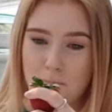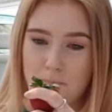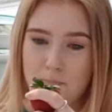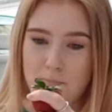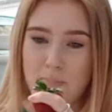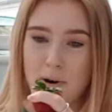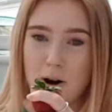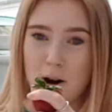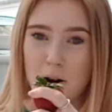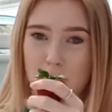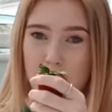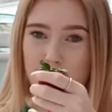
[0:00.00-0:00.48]

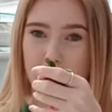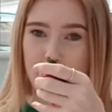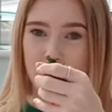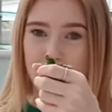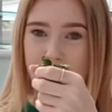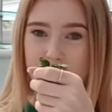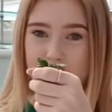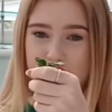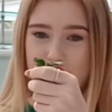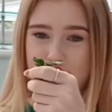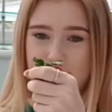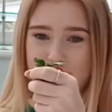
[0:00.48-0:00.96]
pop the
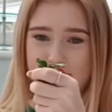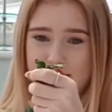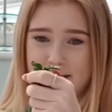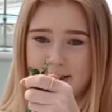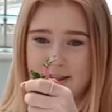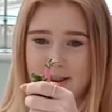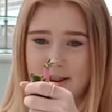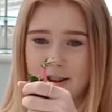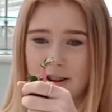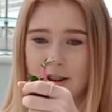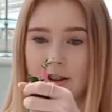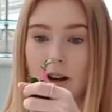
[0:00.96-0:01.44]

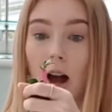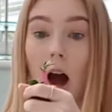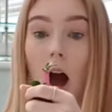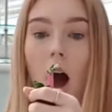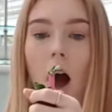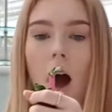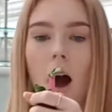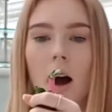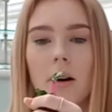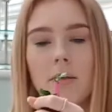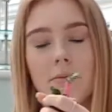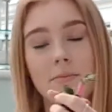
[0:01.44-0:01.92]
stalk
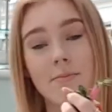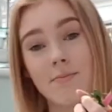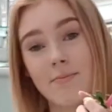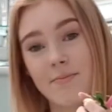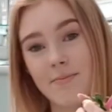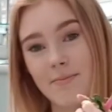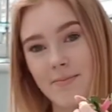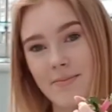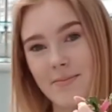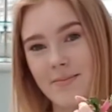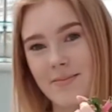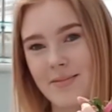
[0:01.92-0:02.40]

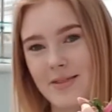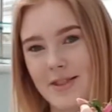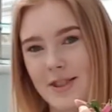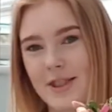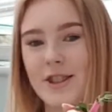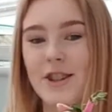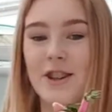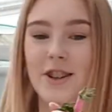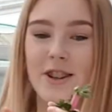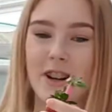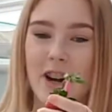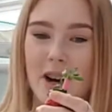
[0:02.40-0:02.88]

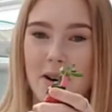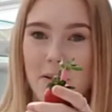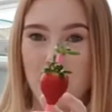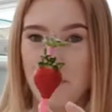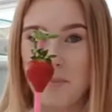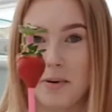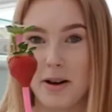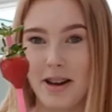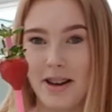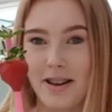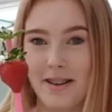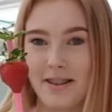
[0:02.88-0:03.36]
out a
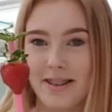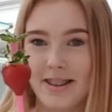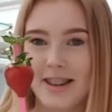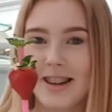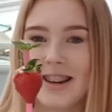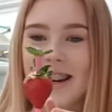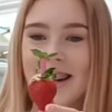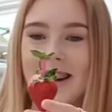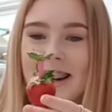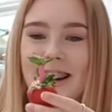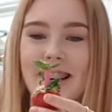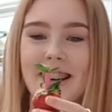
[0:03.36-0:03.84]
bit.
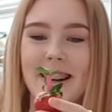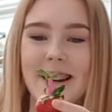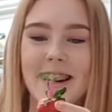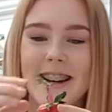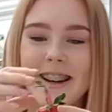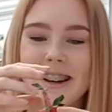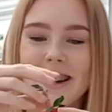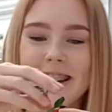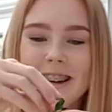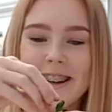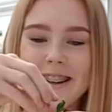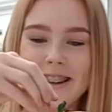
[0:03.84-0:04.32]

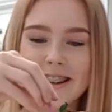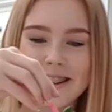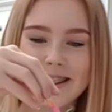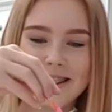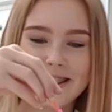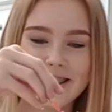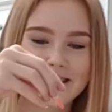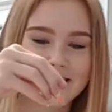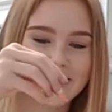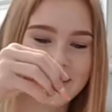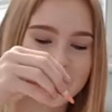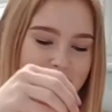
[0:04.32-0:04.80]

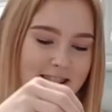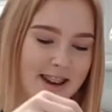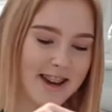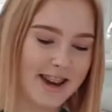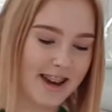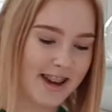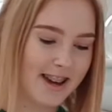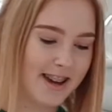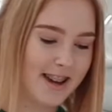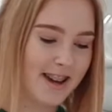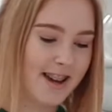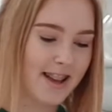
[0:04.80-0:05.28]

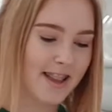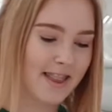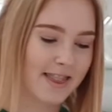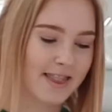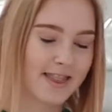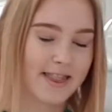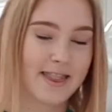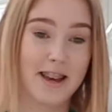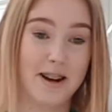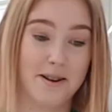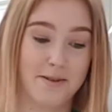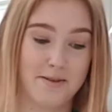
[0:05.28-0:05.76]
Okay,
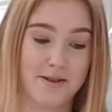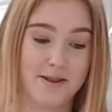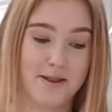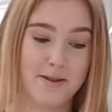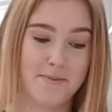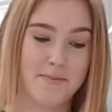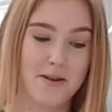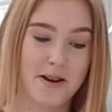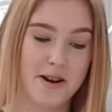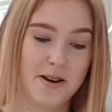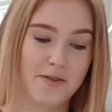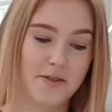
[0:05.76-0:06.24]
that was a
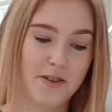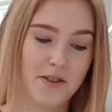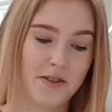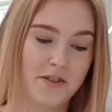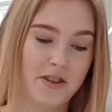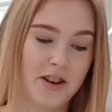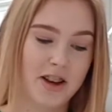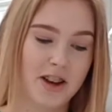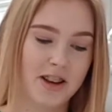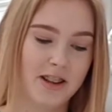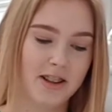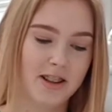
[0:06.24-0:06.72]
bit of a
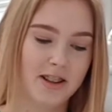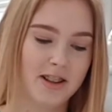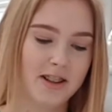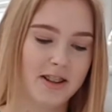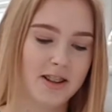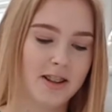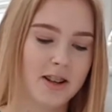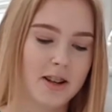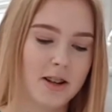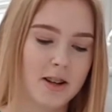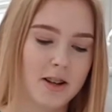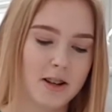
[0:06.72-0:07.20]
fail.
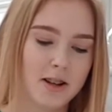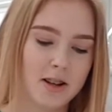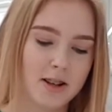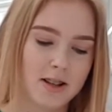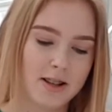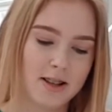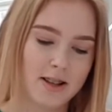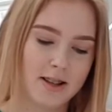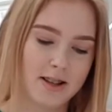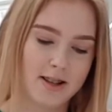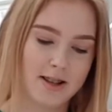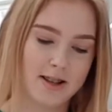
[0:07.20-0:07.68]

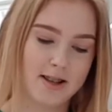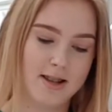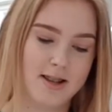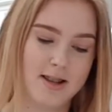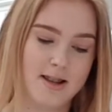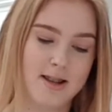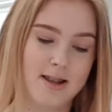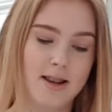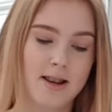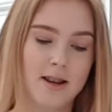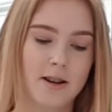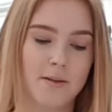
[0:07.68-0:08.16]

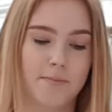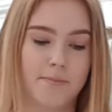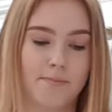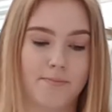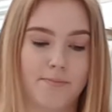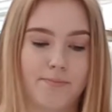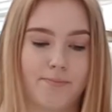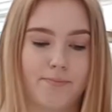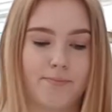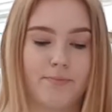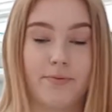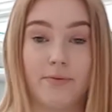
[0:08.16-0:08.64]

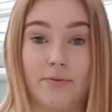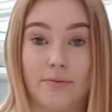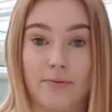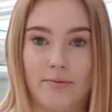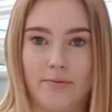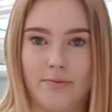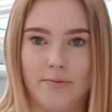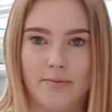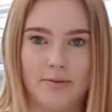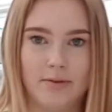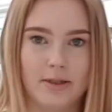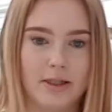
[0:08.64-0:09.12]

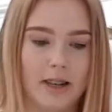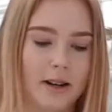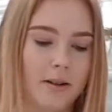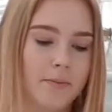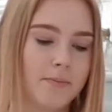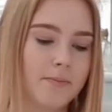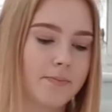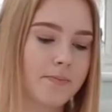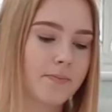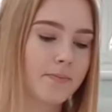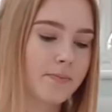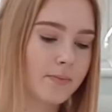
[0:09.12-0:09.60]
Yeah.
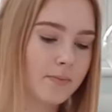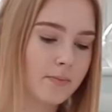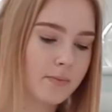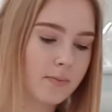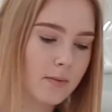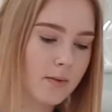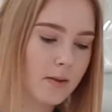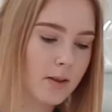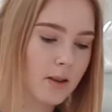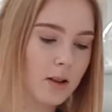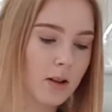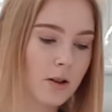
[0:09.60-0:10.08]

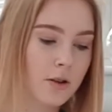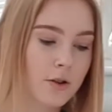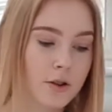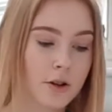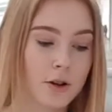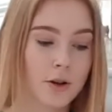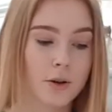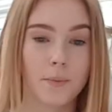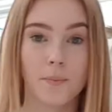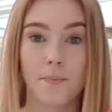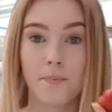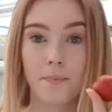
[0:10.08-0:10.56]

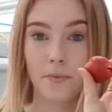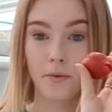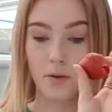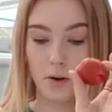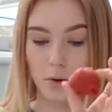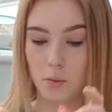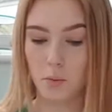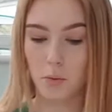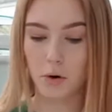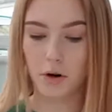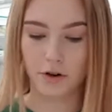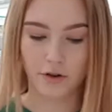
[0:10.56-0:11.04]
So,
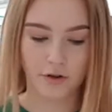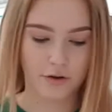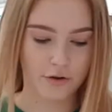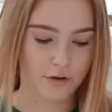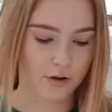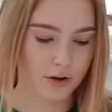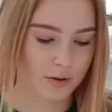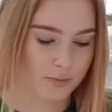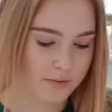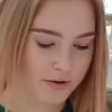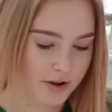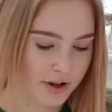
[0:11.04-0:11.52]
1
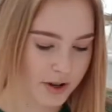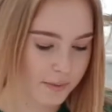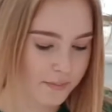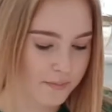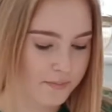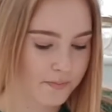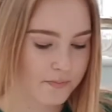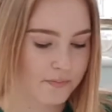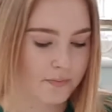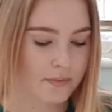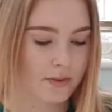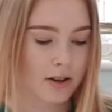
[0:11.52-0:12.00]
strawberry.
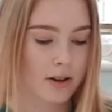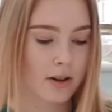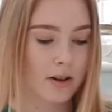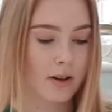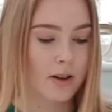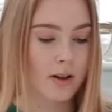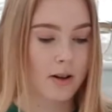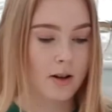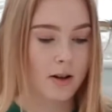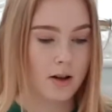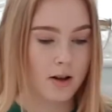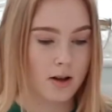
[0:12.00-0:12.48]

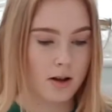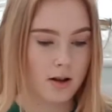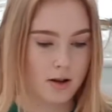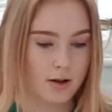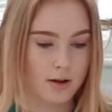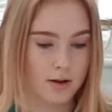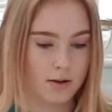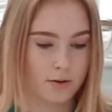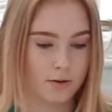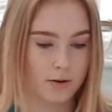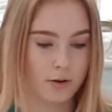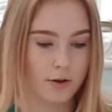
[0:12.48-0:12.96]

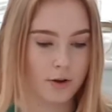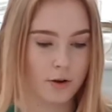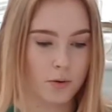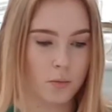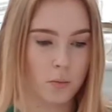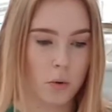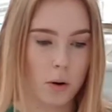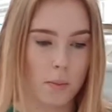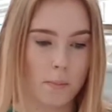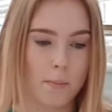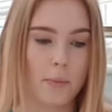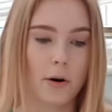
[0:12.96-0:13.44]
I could do
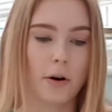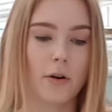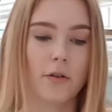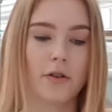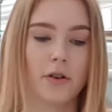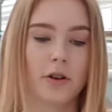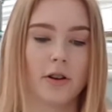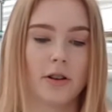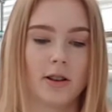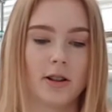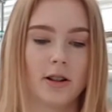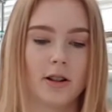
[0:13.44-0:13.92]
1 more for
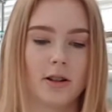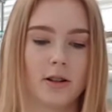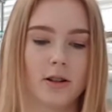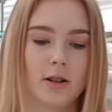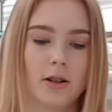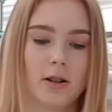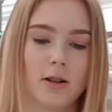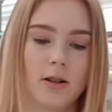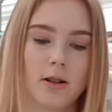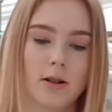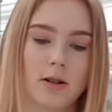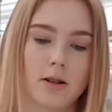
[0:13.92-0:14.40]
good luck.
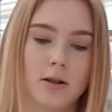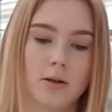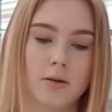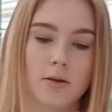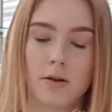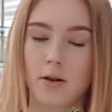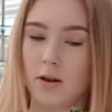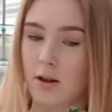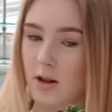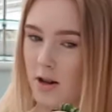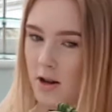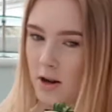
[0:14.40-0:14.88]

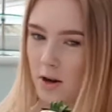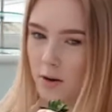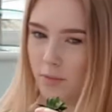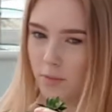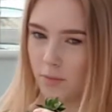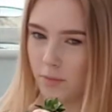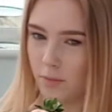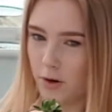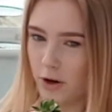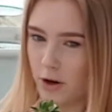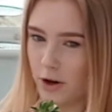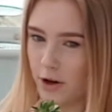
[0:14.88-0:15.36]

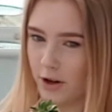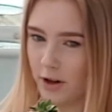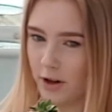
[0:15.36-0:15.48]
Would